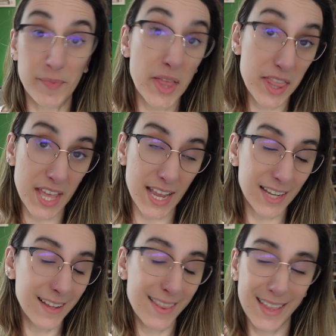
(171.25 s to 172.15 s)

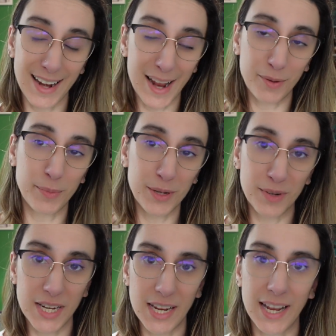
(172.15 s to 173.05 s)
thing that I will be
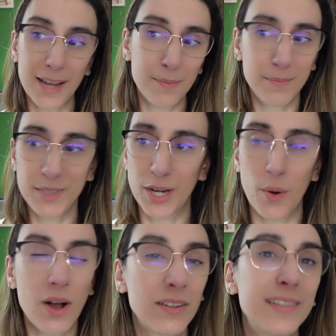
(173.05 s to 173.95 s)
reading, and you know,
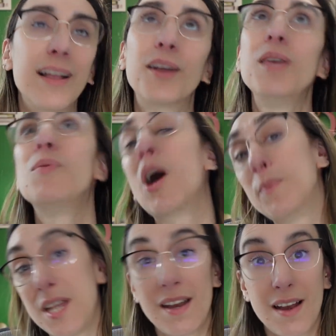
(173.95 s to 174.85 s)
I'll keep you
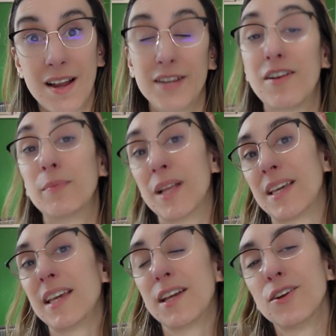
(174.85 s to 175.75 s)
updated on if I'm
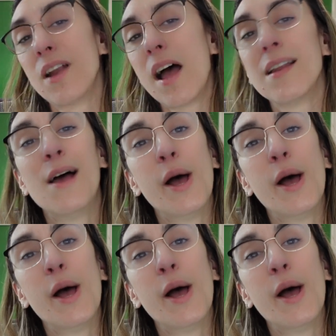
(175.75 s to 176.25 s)
liking it or not,